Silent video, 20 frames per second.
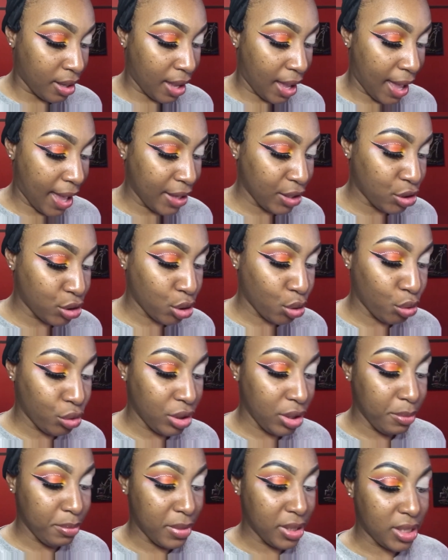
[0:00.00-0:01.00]
I
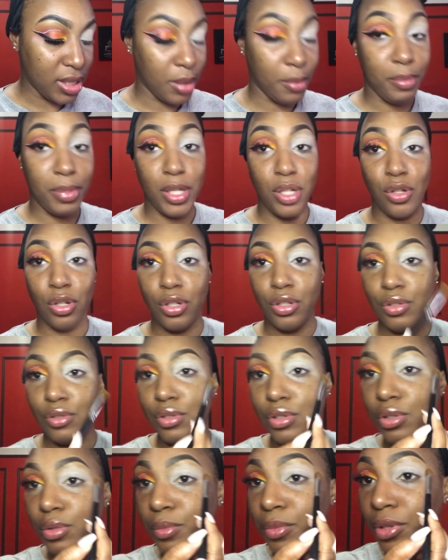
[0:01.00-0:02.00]
totally missed being on
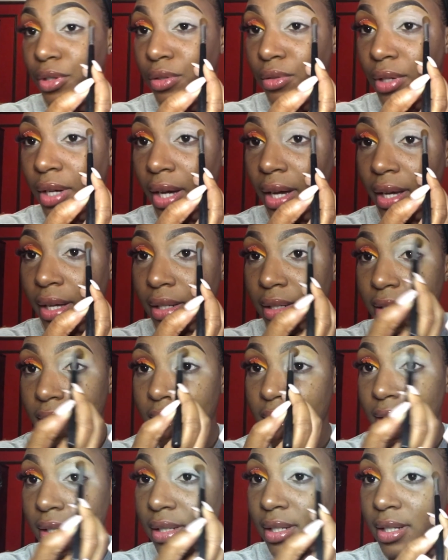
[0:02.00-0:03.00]
YouTube with you guys.
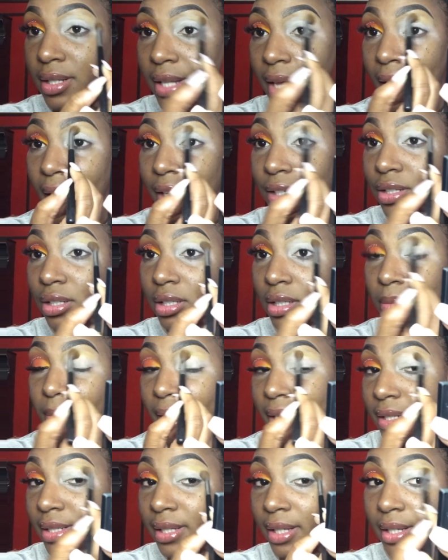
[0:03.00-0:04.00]
This is actually
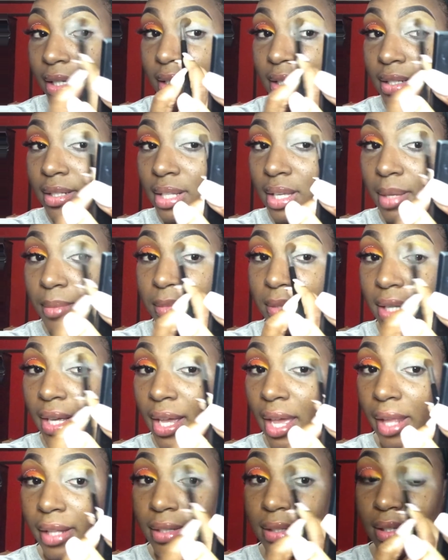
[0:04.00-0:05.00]
my second attempt
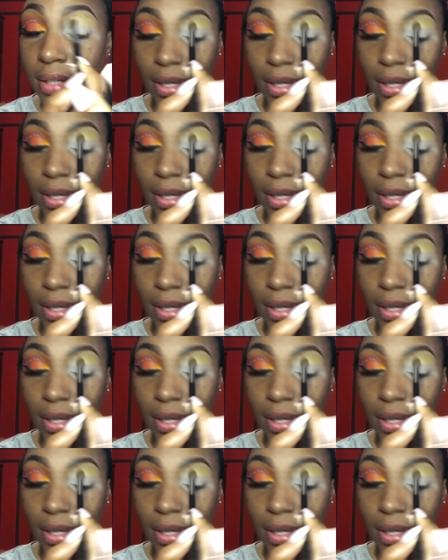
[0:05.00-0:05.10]
at